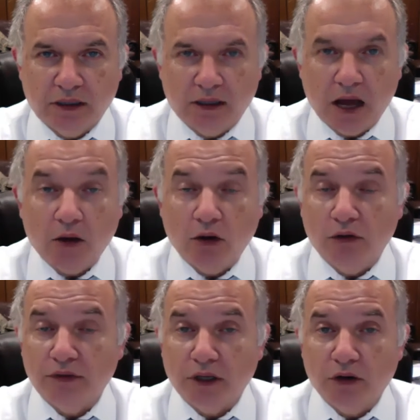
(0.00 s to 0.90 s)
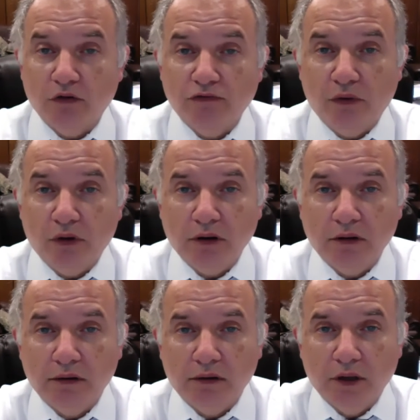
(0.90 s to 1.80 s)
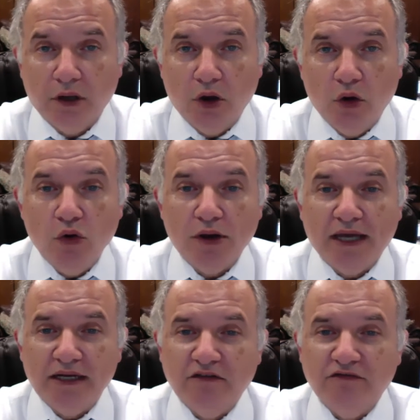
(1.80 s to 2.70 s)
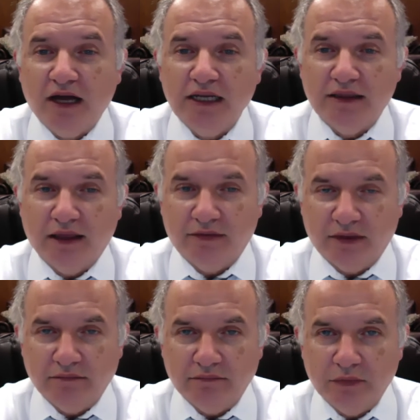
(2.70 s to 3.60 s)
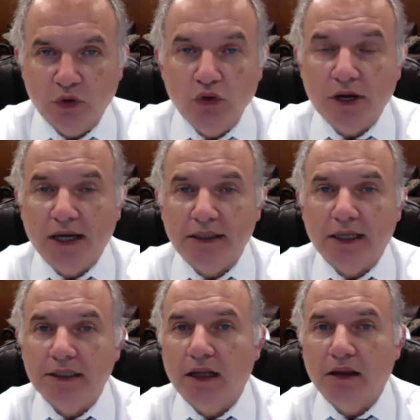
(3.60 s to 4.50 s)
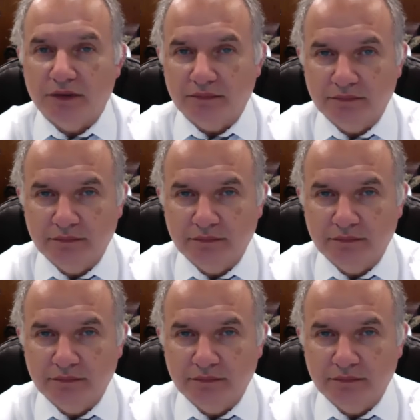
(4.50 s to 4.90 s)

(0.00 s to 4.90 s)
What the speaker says: how long they go for, who can invalidate them, who can annul them.